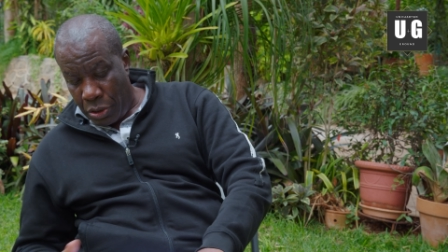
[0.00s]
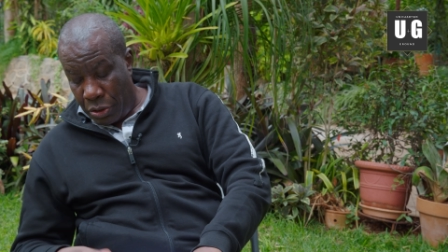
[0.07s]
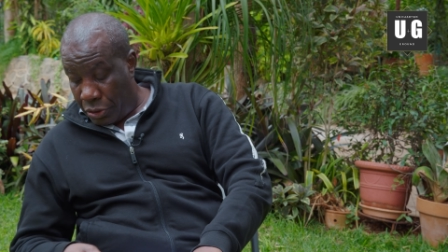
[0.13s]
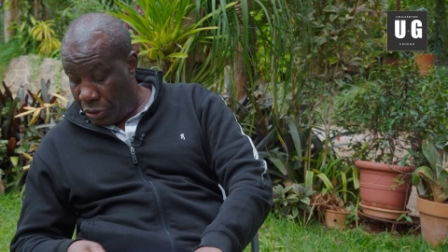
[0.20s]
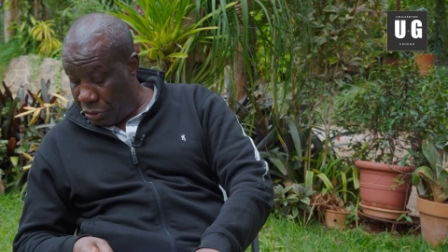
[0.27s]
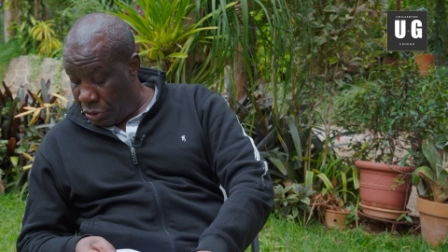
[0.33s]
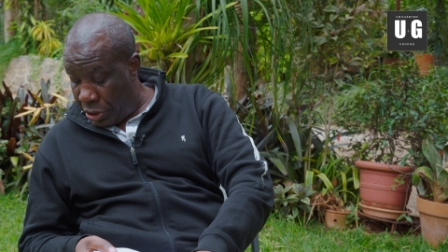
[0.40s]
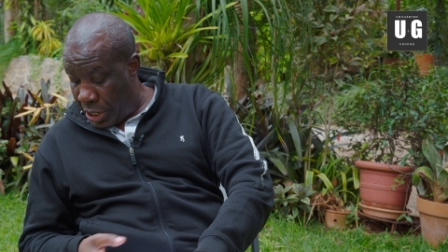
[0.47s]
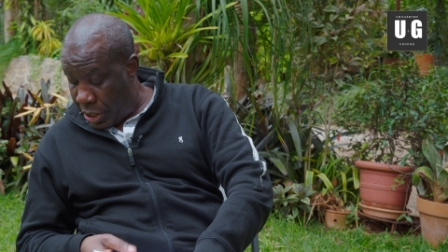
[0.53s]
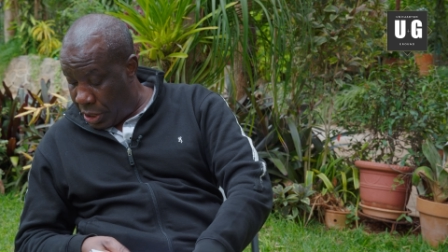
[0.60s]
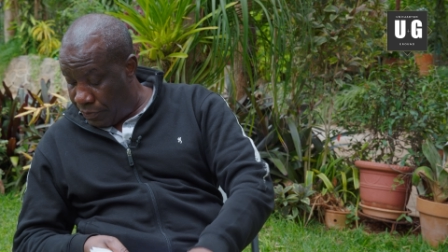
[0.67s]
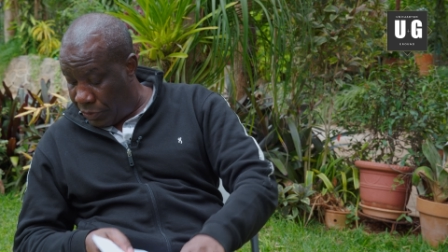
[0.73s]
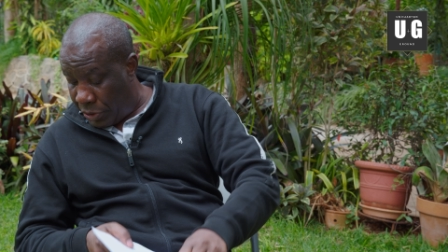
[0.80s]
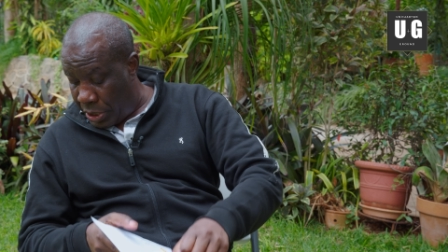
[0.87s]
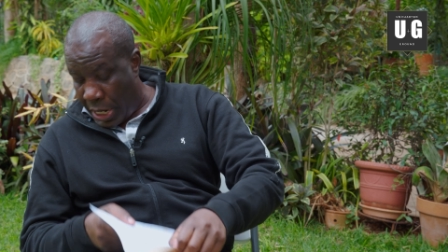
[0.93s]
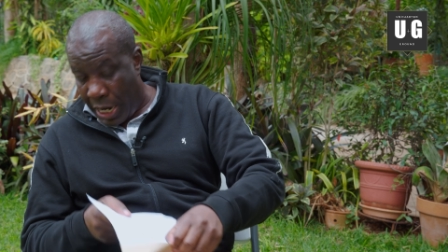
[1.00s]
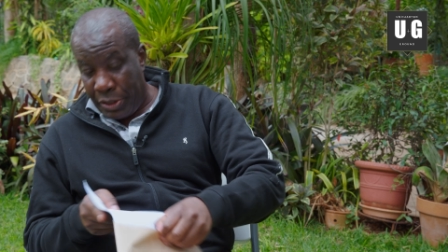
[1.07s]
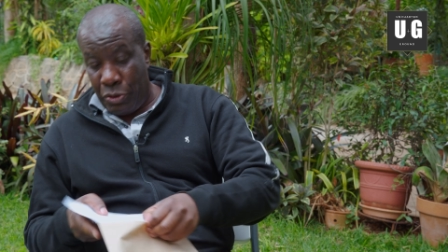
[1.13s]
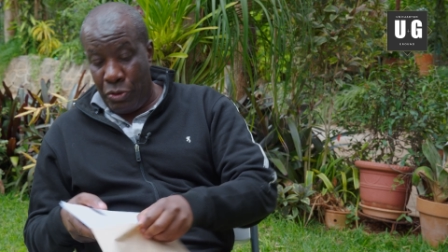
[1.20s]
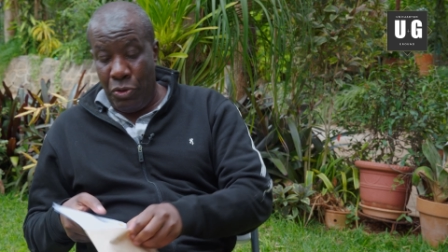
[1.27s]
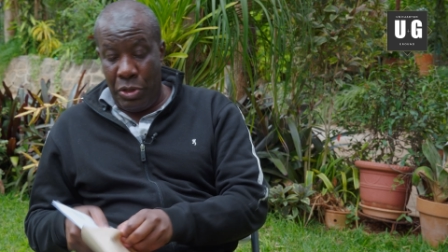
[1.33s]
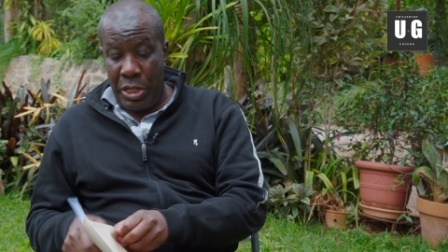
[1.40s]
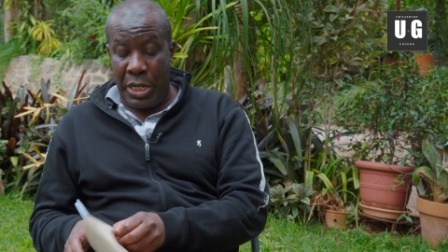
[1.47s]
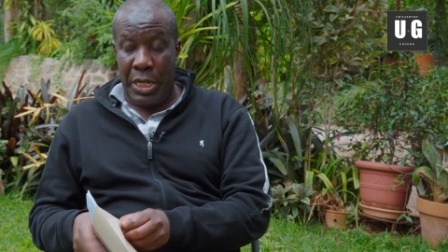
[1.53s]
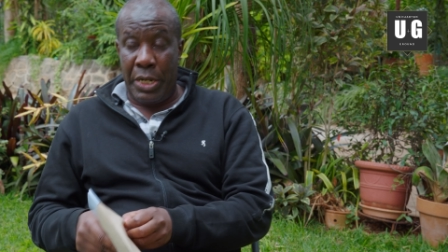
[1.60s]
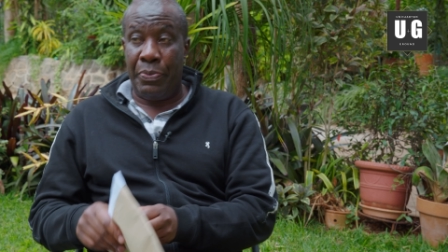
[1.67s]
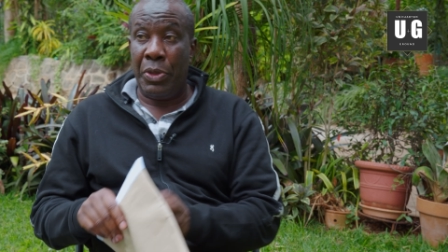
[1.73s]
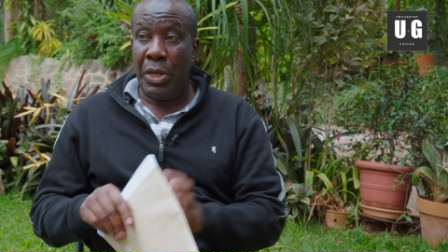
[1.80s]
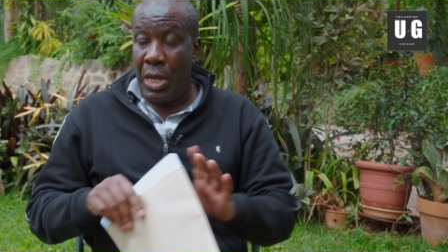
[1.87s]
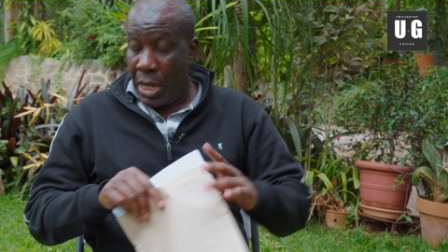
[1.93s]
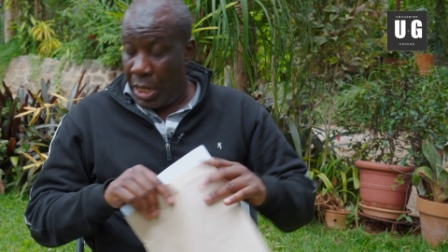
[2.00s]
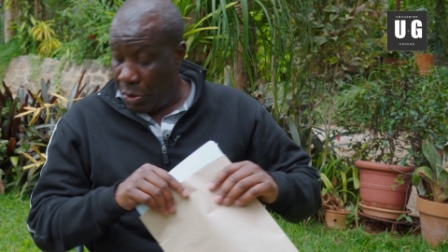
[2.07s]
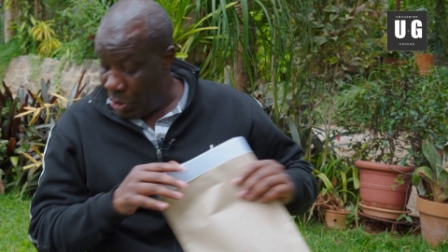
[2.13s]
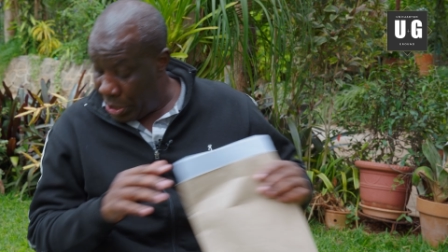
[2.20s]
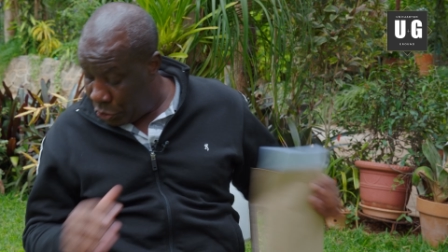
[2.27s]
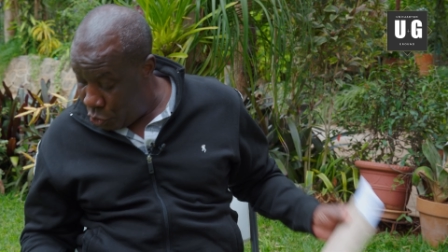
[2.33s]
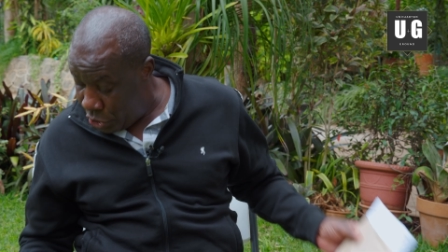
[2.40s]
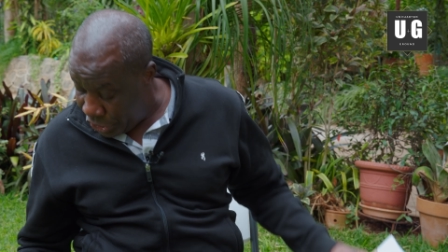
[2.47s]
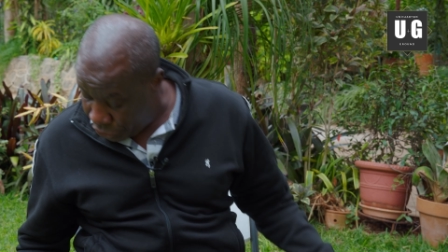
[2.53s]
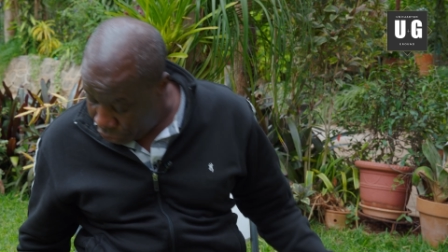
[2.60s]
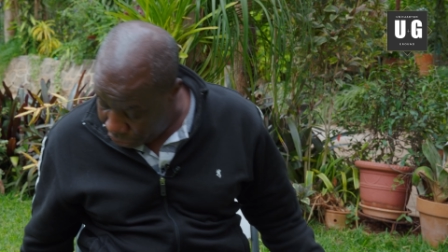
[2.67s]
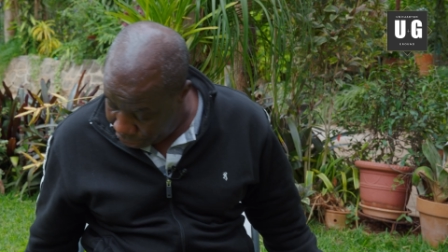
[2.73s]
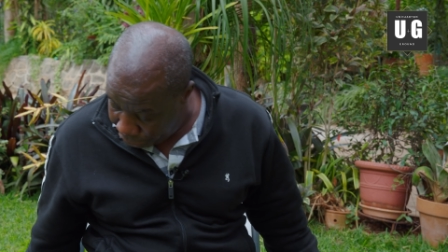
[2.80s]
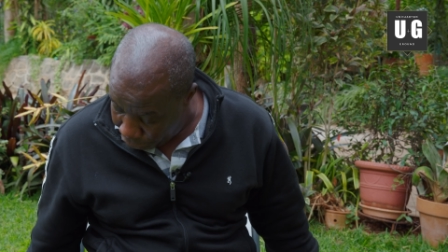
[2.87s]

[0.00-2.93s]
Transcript: So they had to do there were 2 results